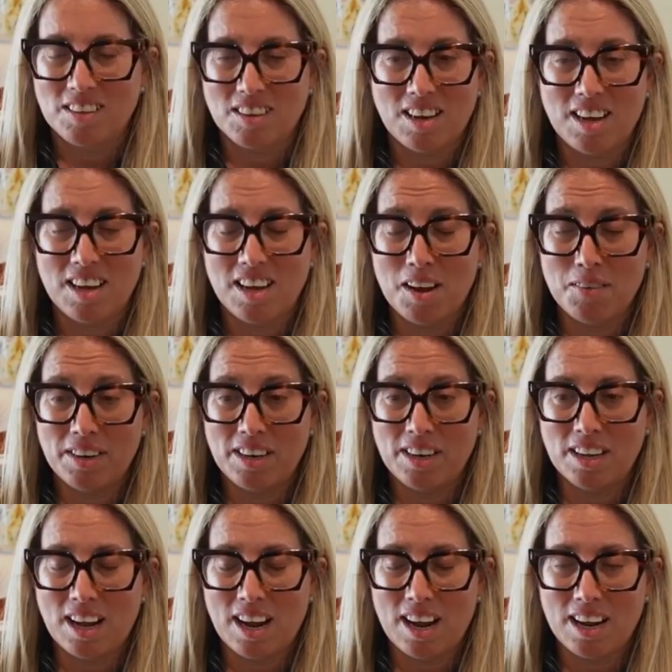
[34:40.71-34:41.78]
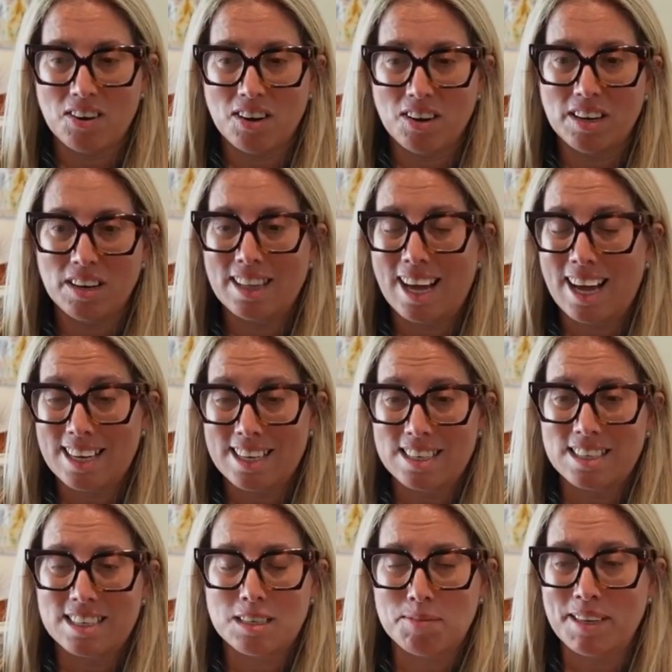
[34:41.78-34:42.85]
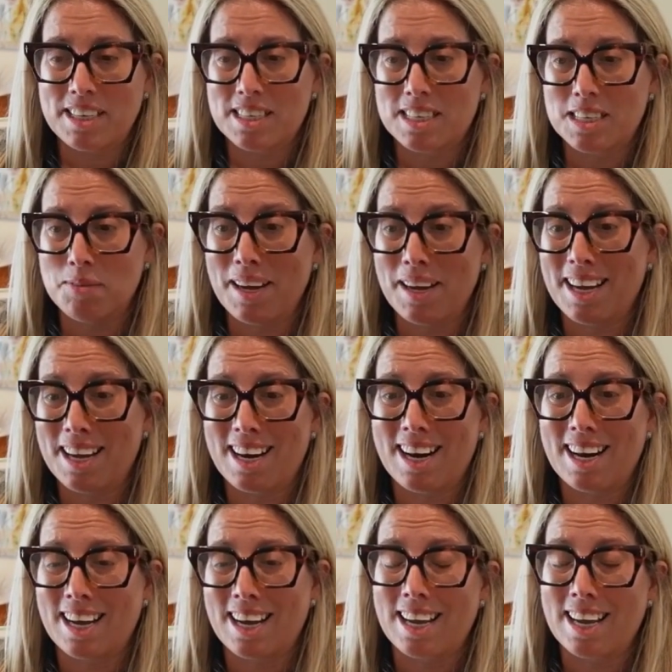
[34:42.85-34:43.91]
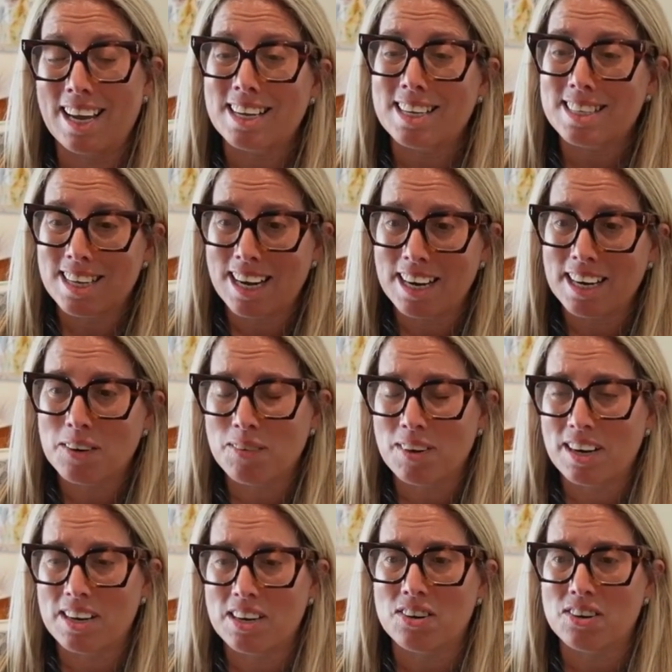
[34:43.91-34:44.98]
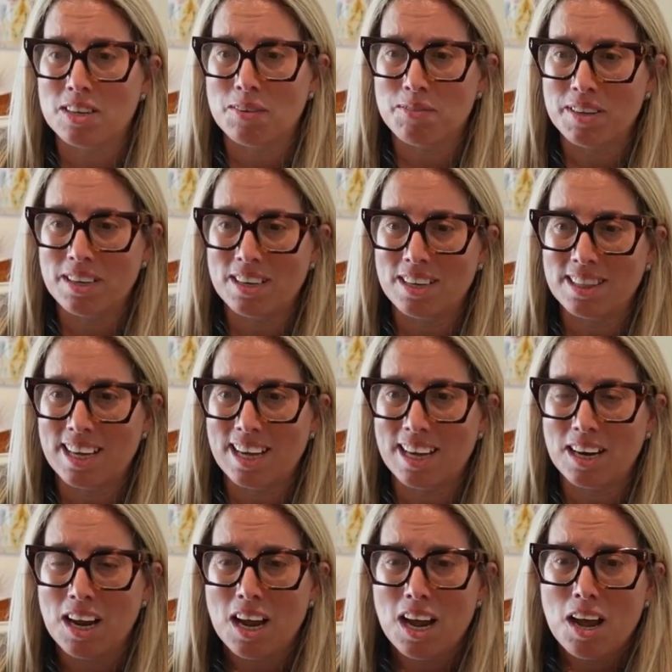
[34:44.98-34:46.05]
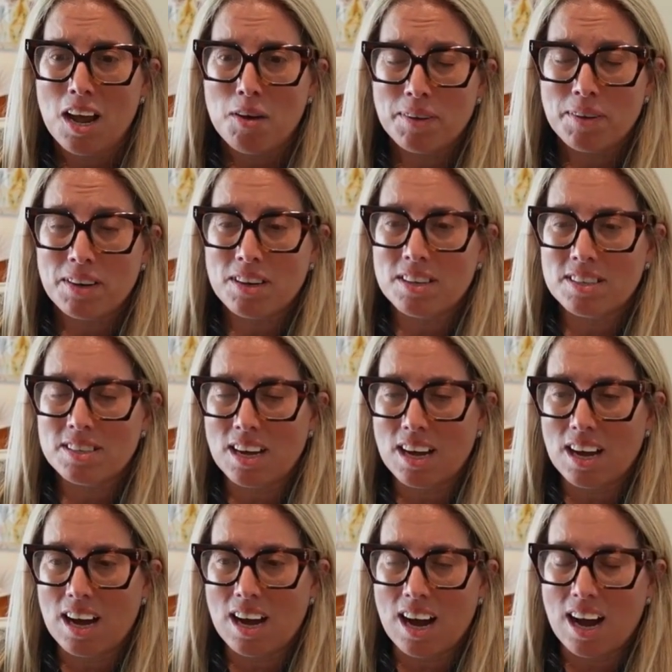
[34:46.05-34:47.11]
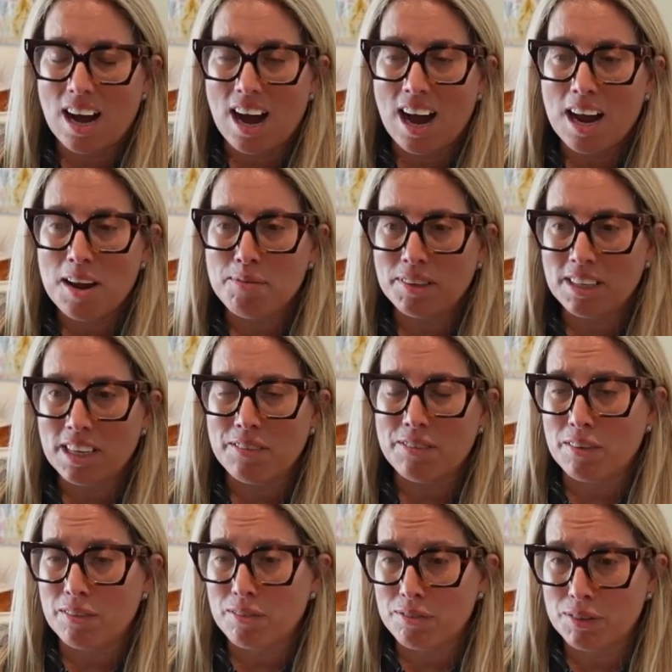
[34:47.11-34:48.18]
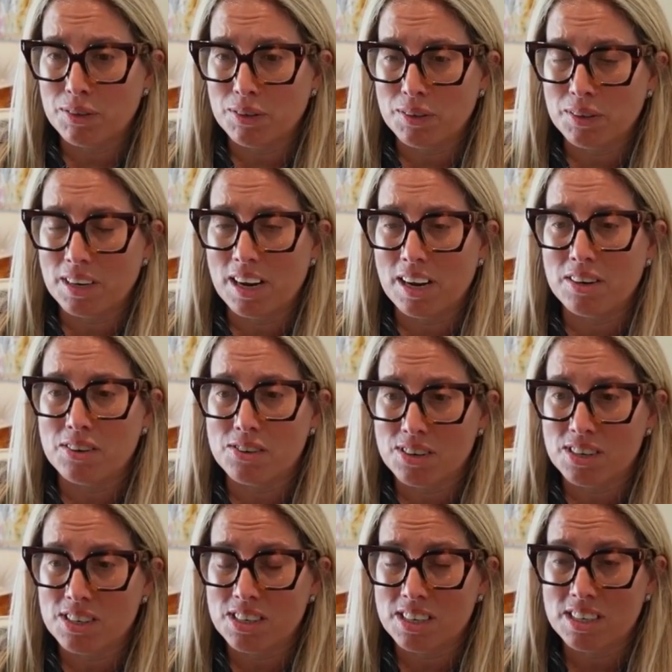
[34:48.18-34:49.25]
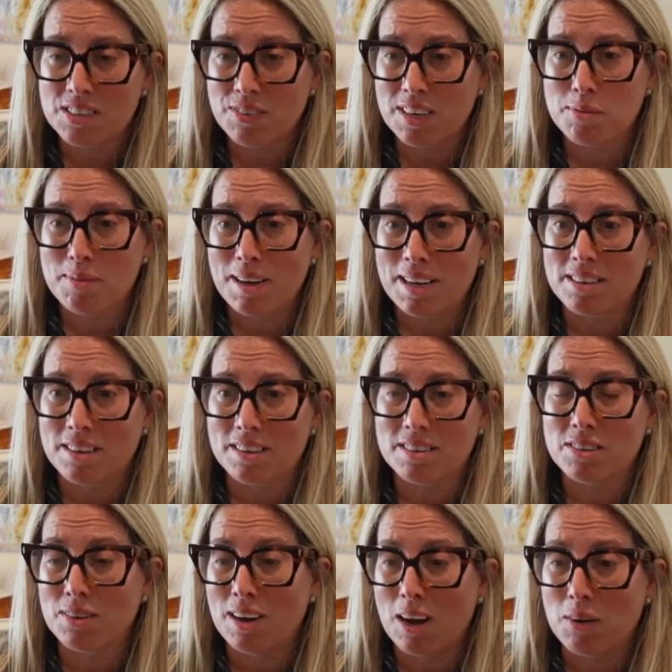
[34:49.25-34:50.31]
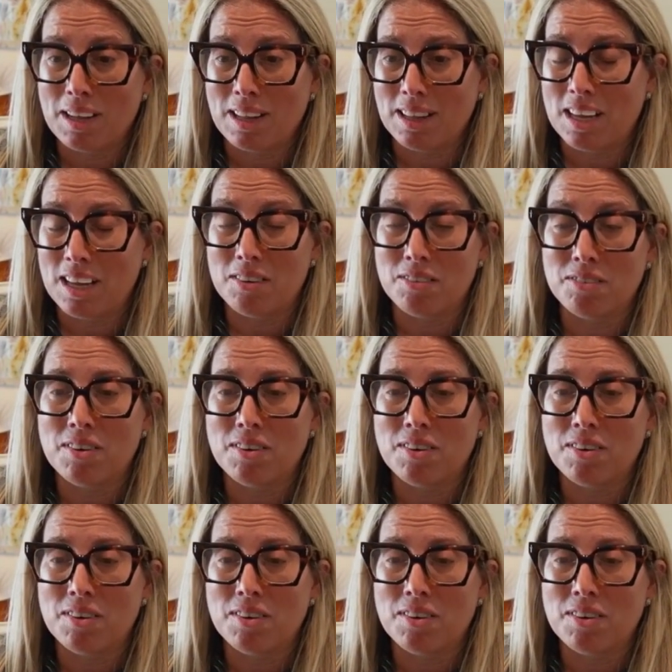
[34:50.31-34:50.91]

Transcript: I couldn't, that speaks to me, and I get excited when I hear something like that because I believe that food and nutrition is fundamental to how we live,